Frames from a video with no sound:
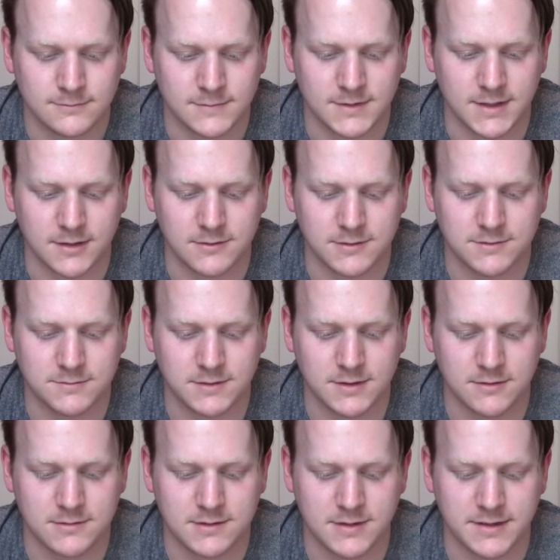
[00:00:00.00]
That was when I
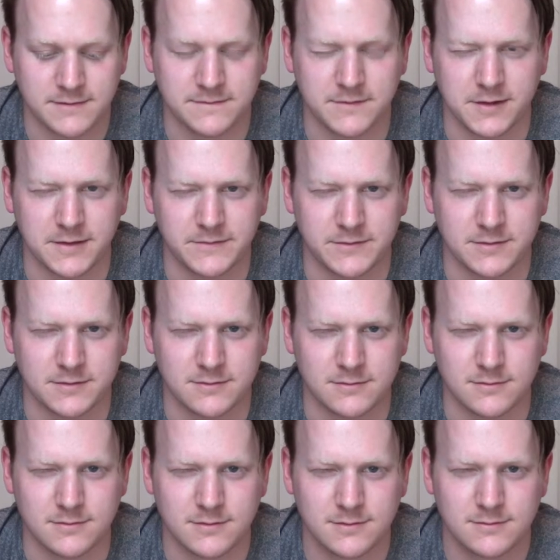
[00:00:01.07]
was like 5 years
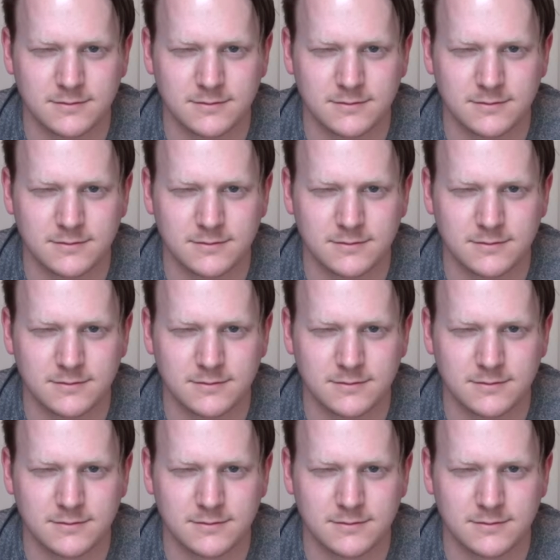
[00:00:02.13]
old.